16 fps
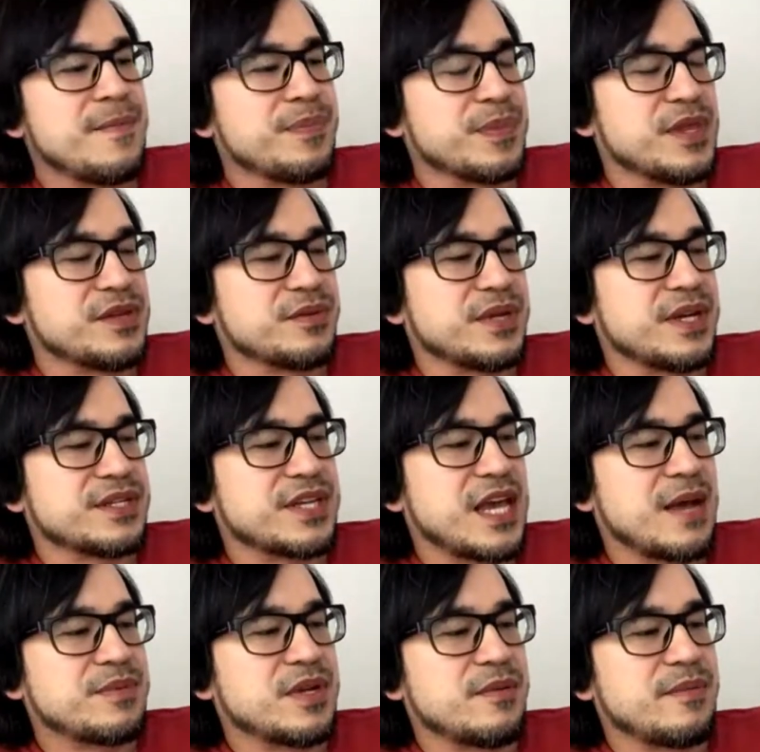This one has
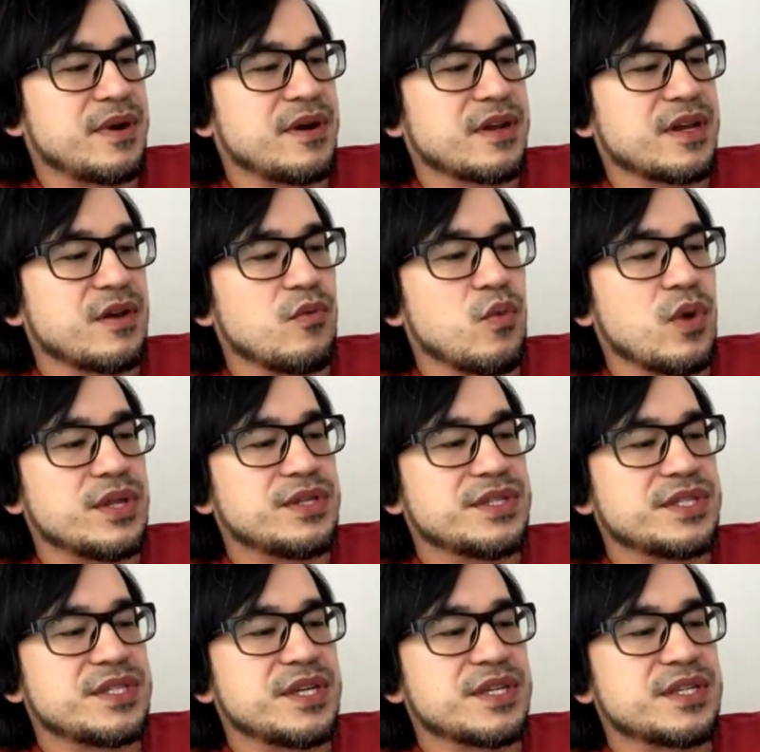Captain America
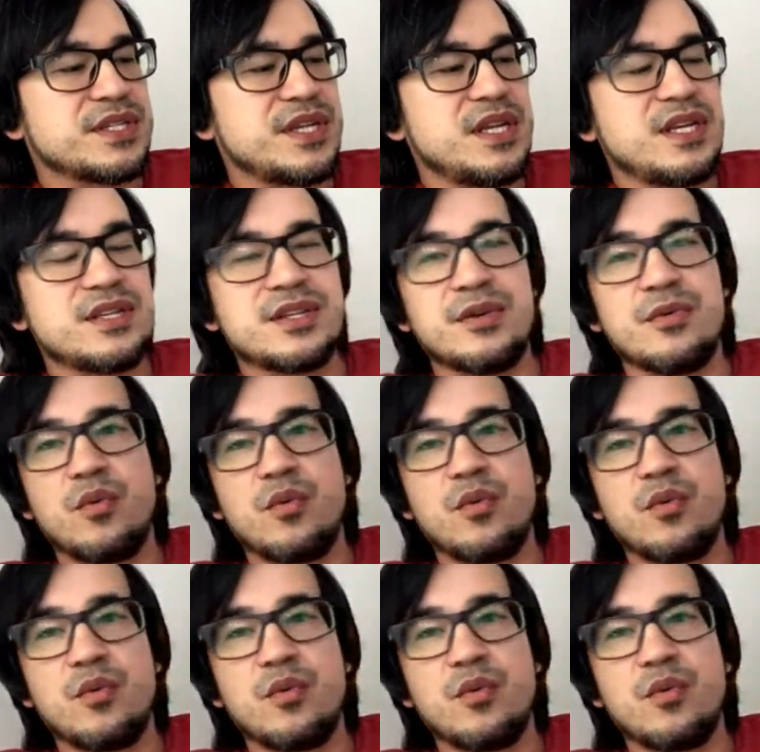160 to